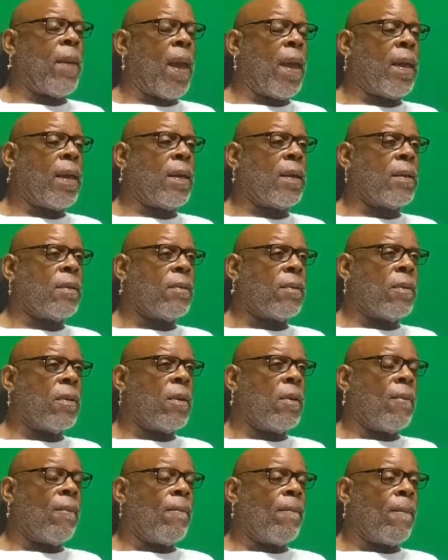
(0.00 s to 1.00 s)
it.
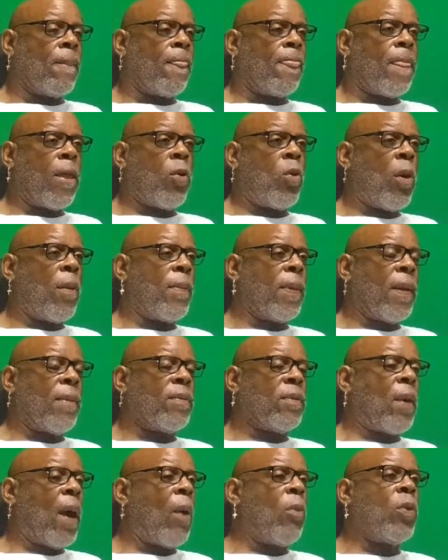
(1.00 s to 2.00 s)
They won't be able to.
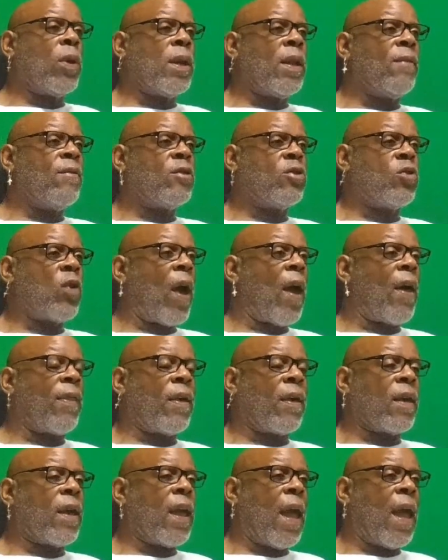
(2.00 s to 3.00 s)
I wouldn't even try the
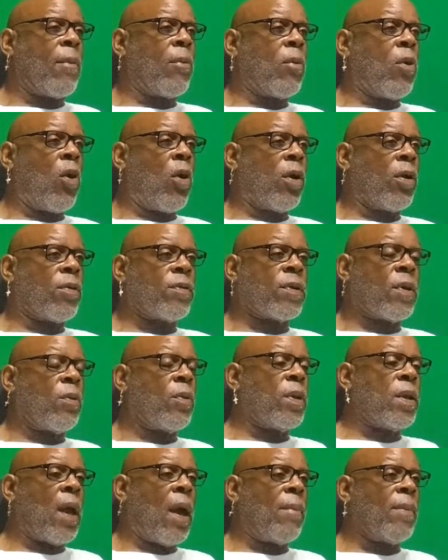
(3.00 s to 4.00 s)
camcorders.
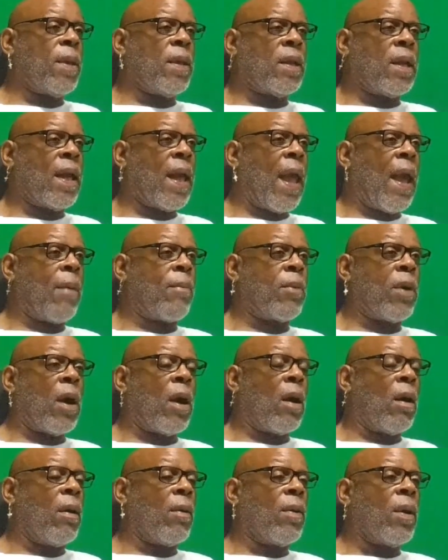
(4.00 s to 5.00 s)
The camera
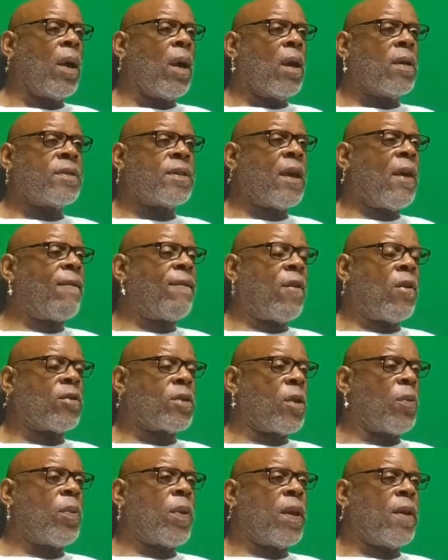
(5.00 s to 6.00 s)
cell phones. I
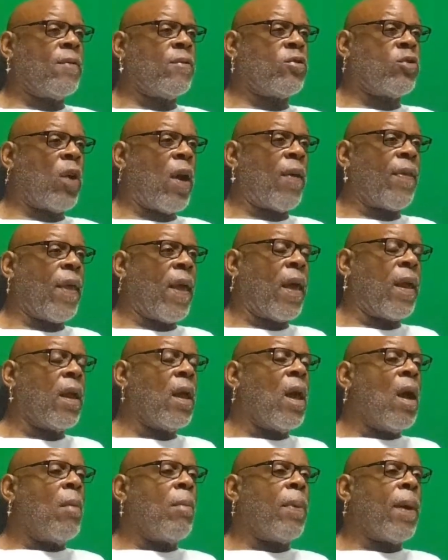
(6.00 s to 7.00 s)
wouldn't even try that.
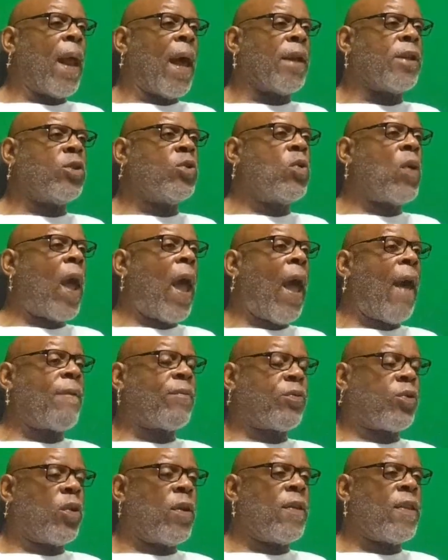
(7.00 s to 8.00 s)
But I do have 3
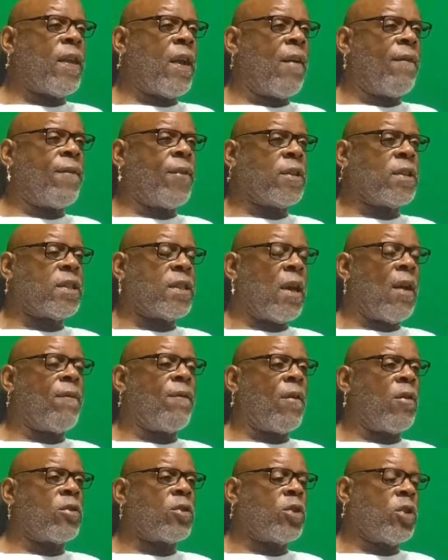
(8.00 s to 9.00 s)
cell
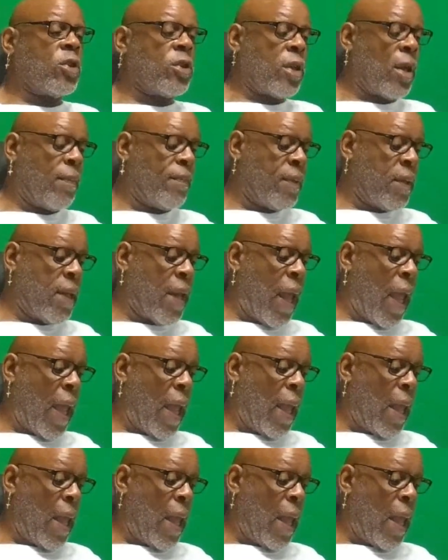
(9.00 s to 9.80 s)
phones hooked up today,